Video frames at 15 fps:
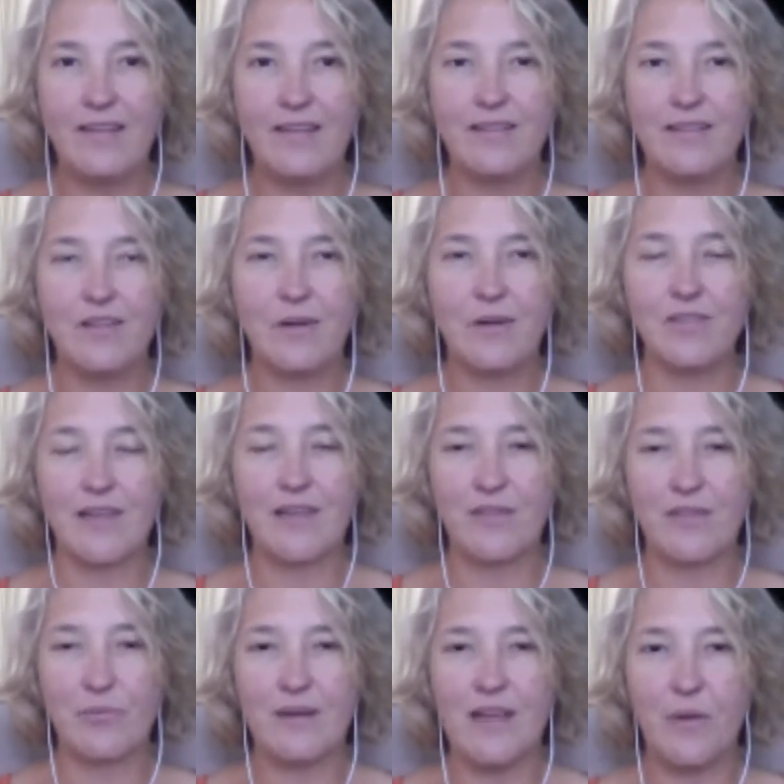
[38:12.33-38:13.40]
It's like a
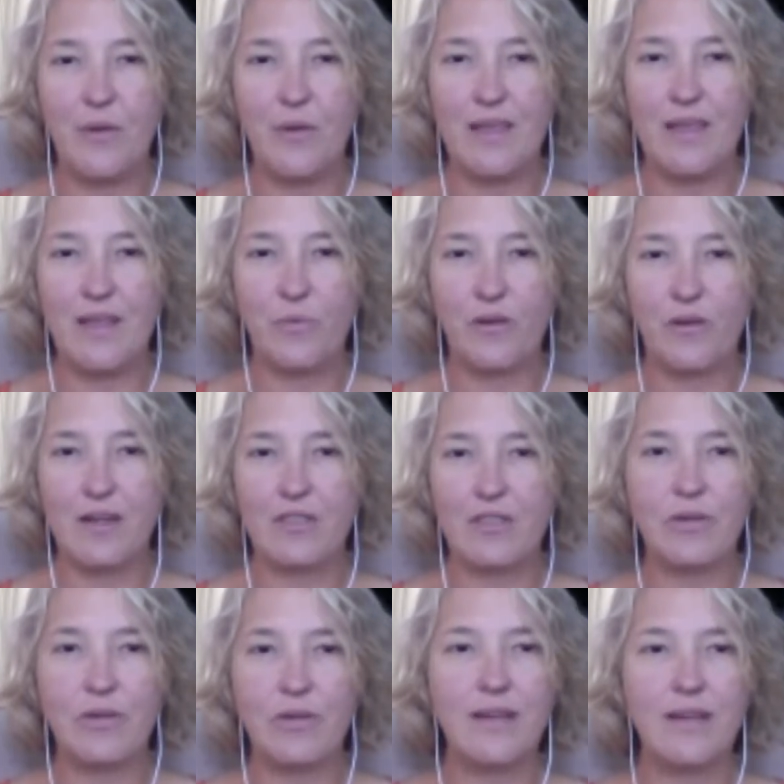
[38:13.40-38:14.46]
3-day weekend. We're going to
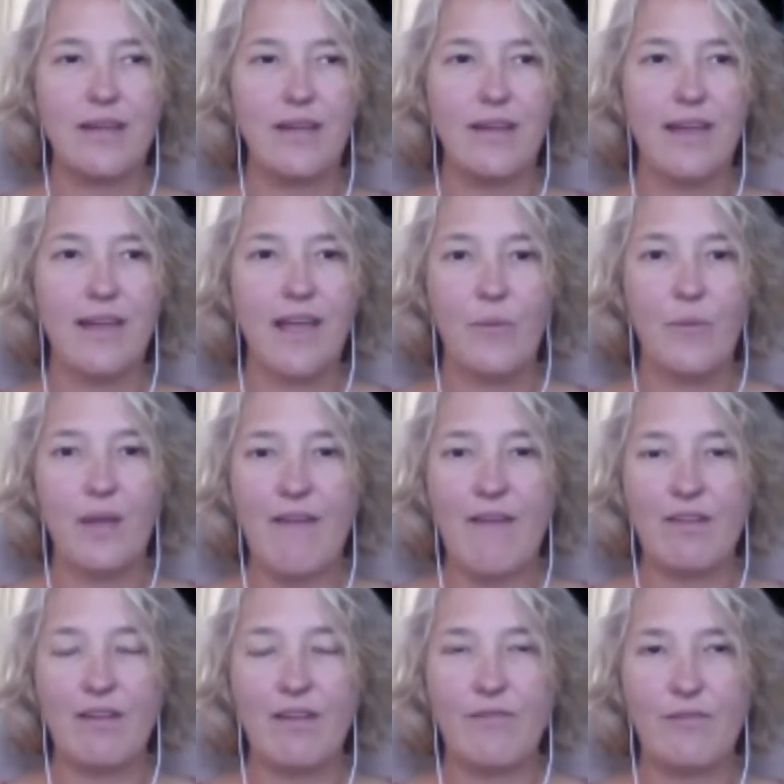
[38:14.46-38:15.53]
do it, and we
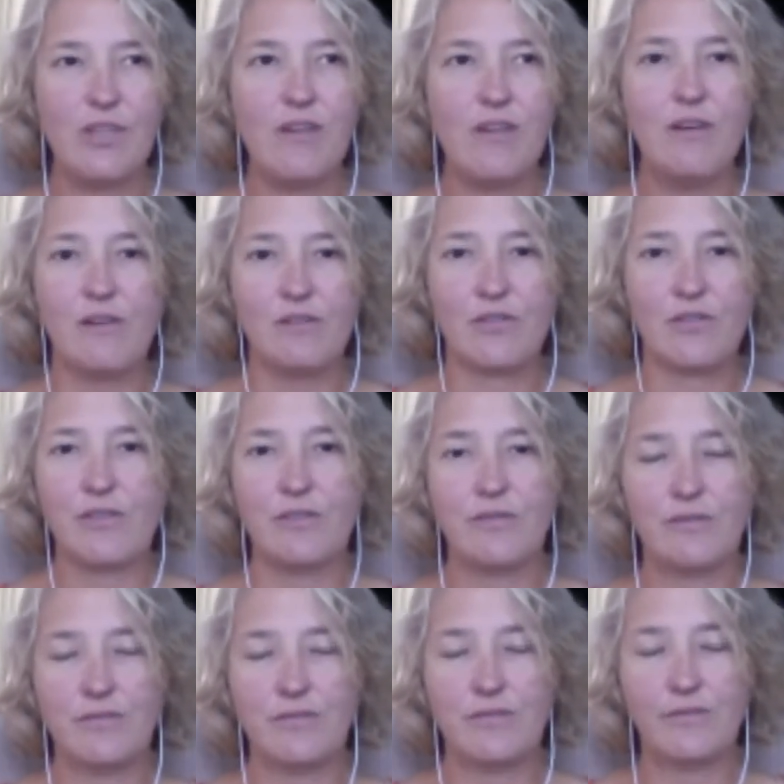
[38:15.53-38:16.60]
haven't for years,
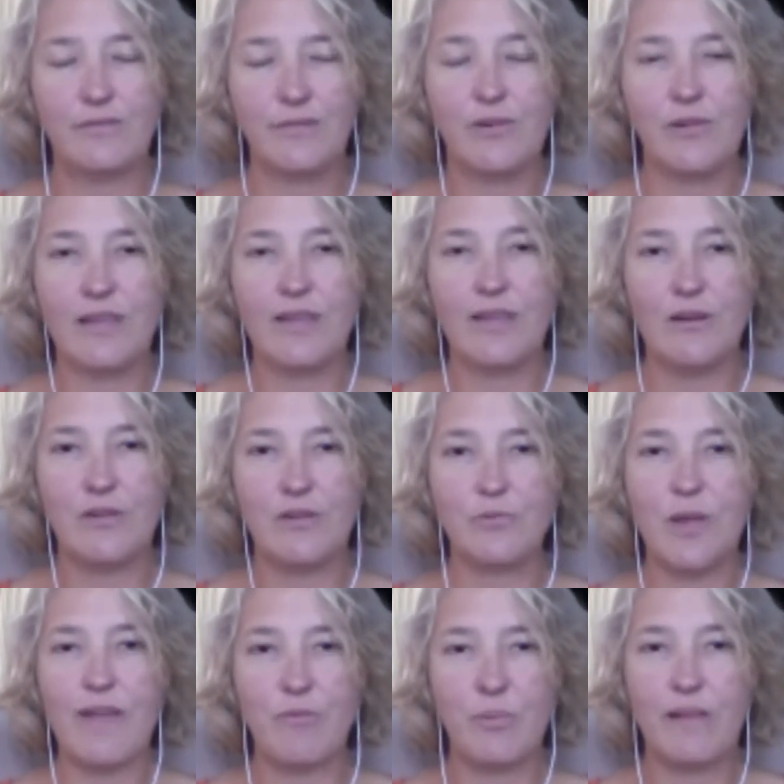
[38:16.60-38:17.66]
literally years.
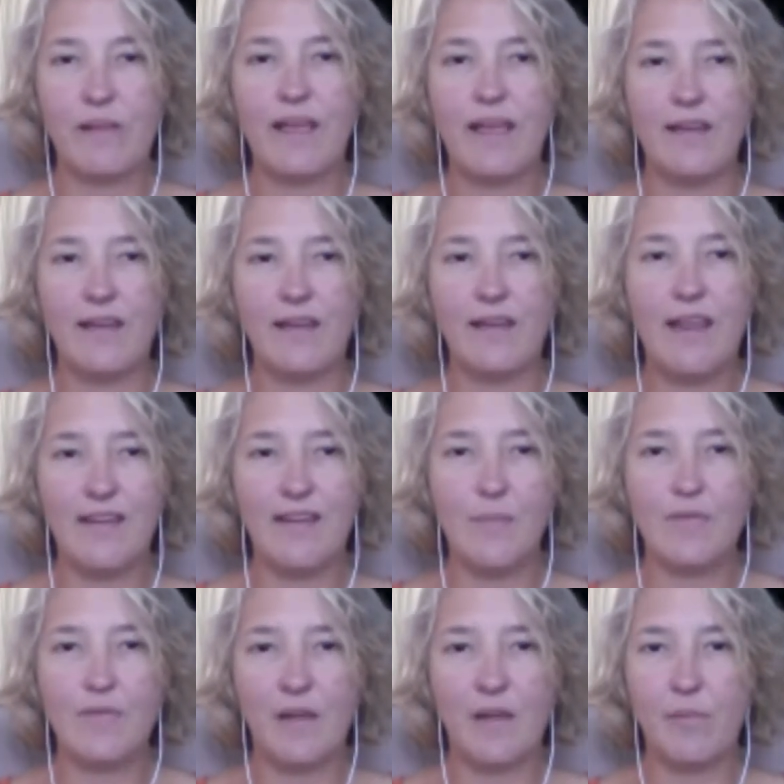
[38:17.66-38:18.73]
We haven't planned any
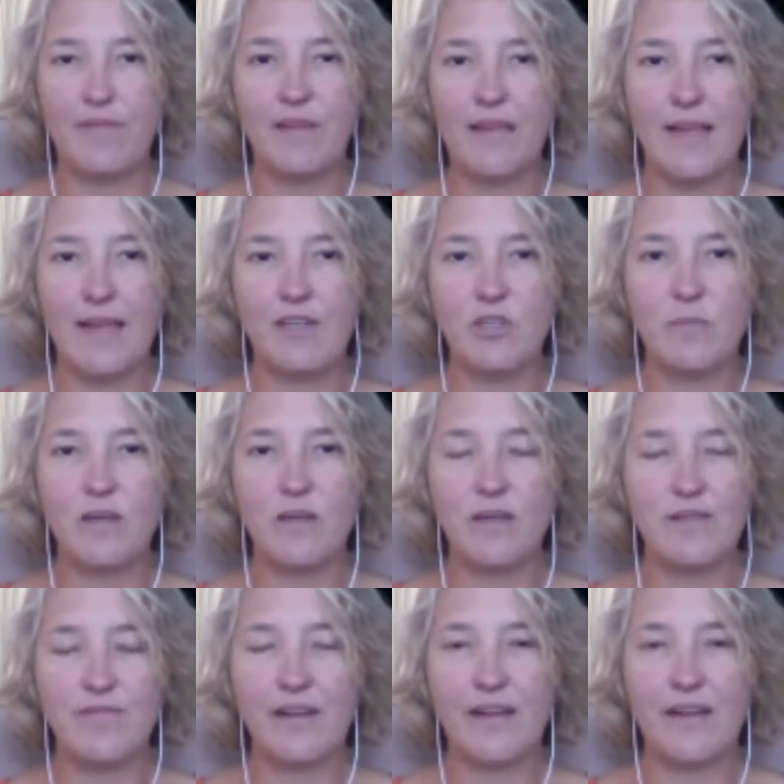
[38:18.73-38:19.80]
type of family vacation
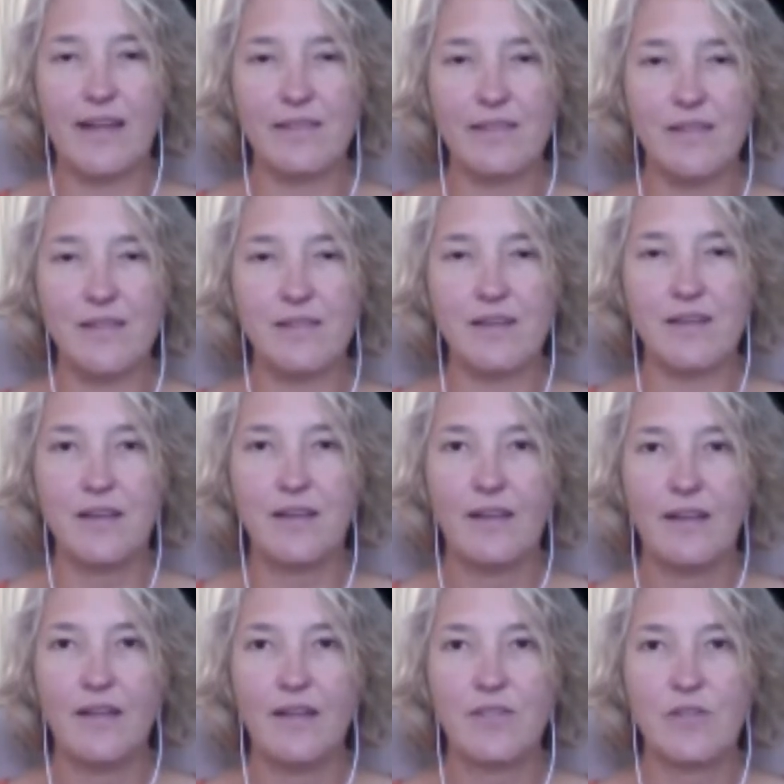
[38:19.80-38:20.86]
because of finances,
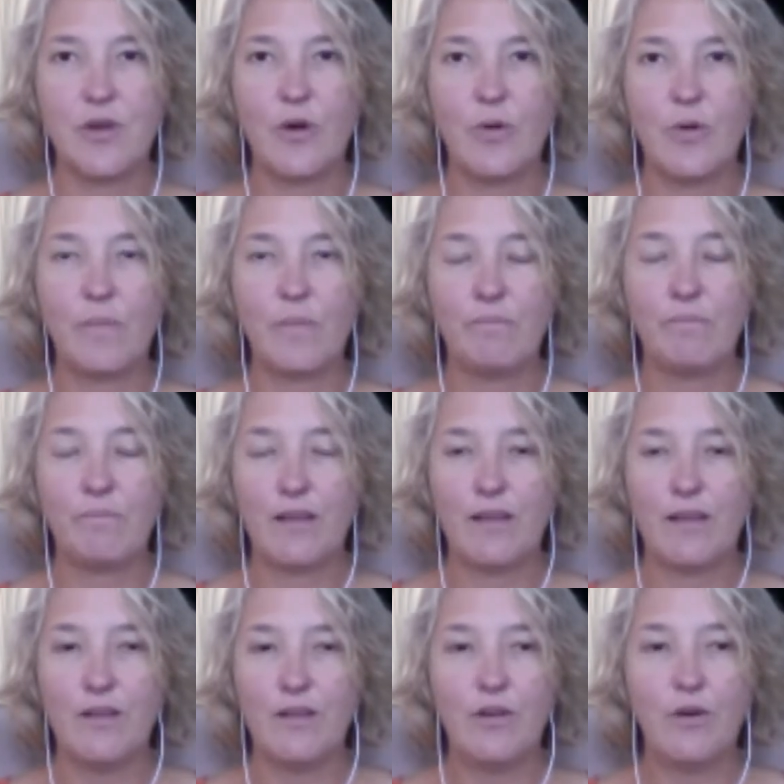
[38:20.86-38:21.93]
and so,
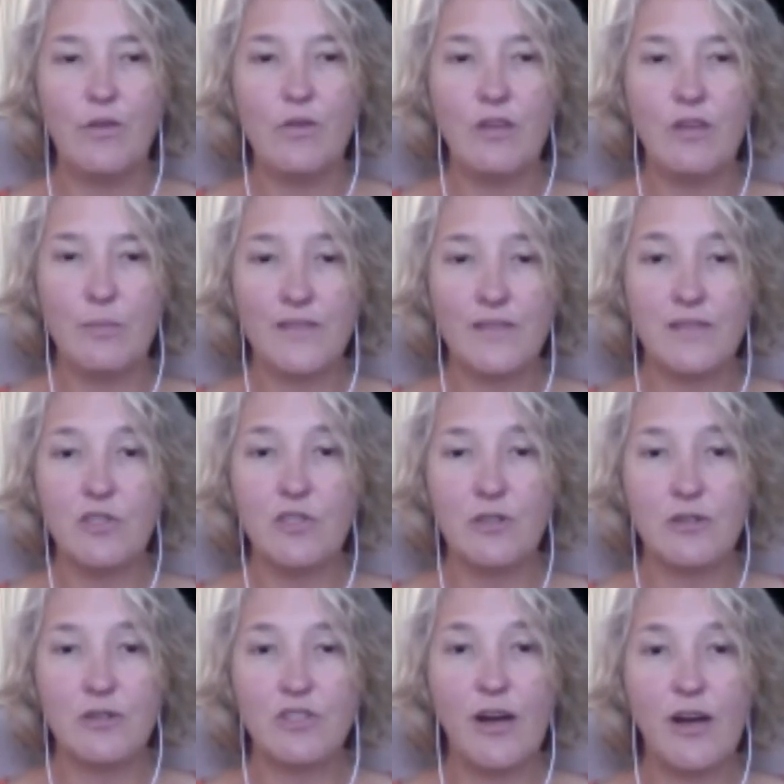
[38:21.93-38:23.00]
you can position
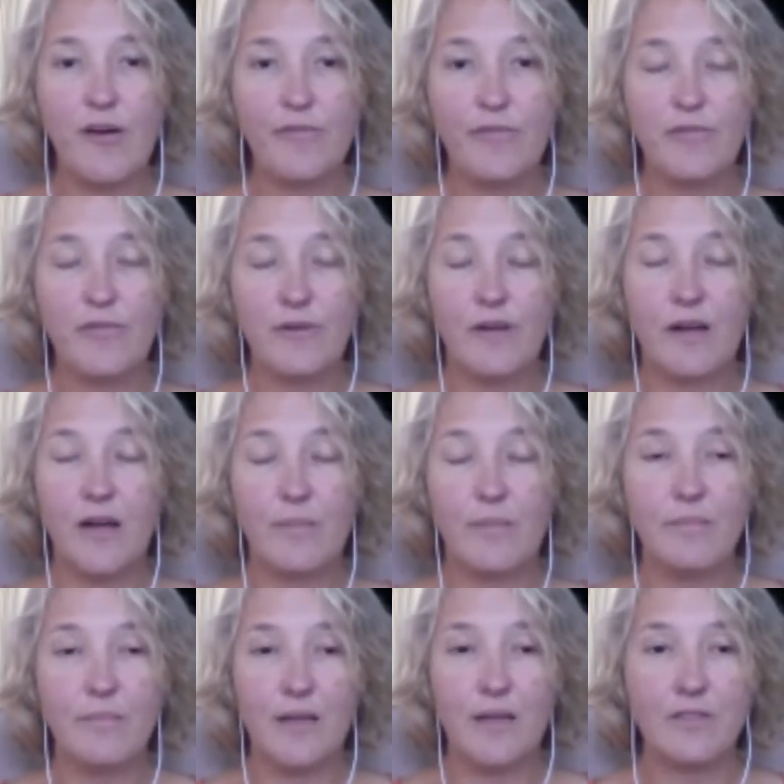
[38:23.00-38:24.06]
yourself
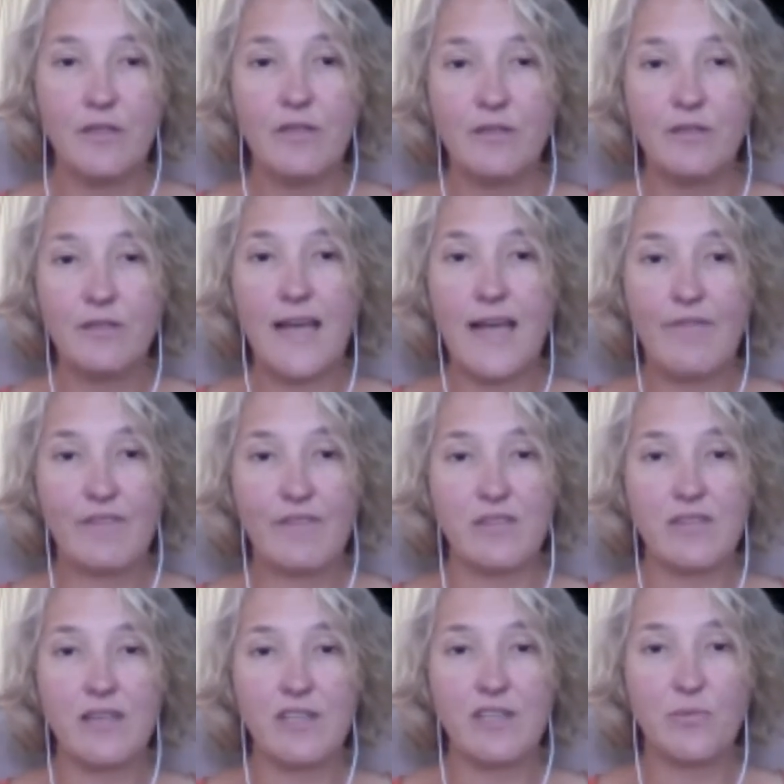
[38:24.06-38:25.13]
to have the
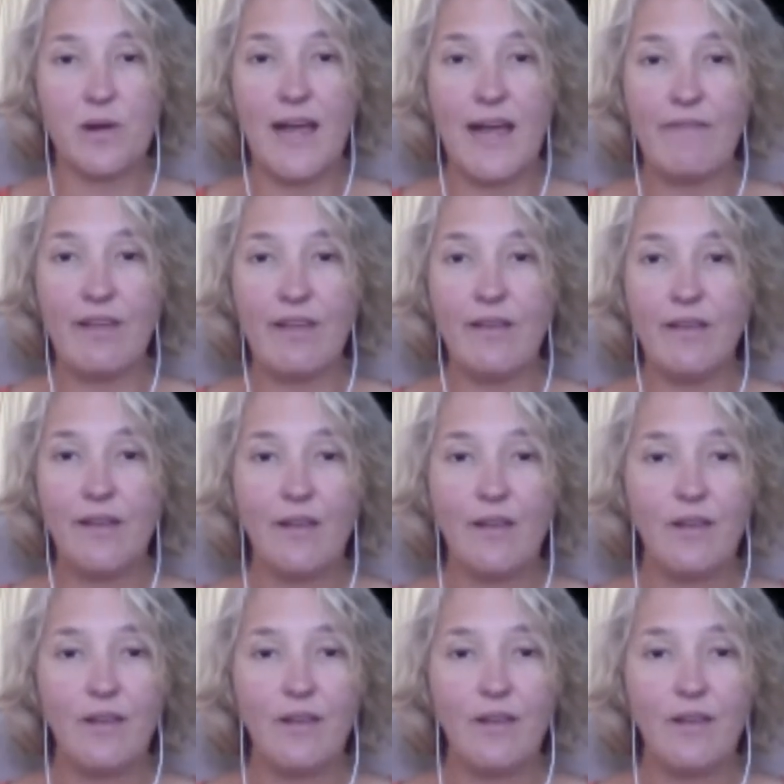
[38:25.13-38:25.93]
success we're having.